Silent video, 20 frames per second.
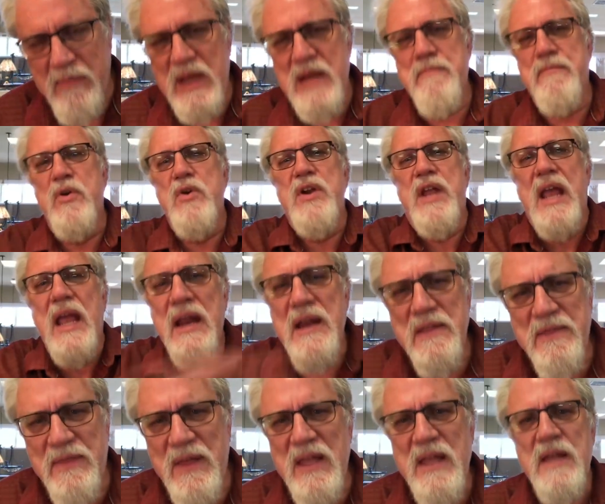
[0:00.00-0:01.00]
He burned
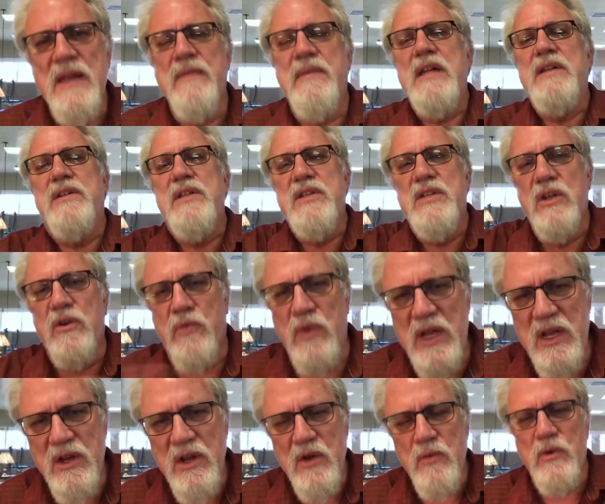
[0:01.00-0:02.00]
anything that
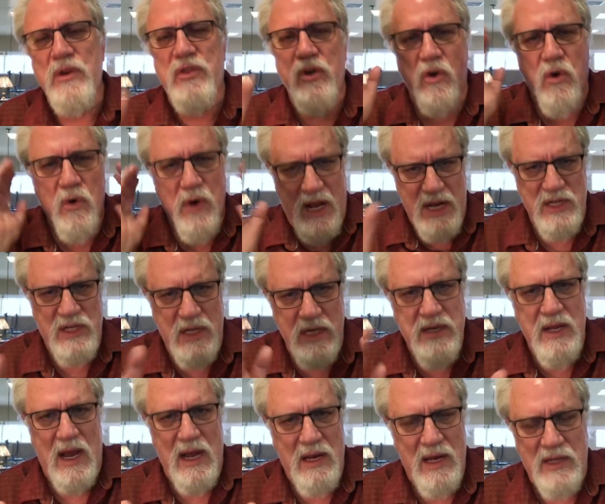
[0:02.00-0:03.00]
disagreed with the Qurayshi
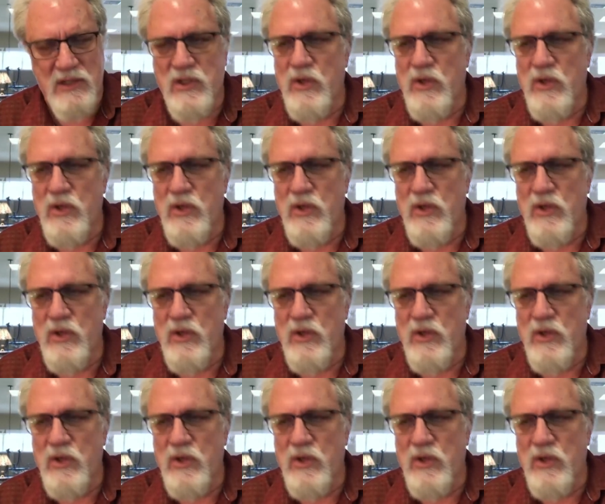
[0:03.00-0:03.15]
dialect.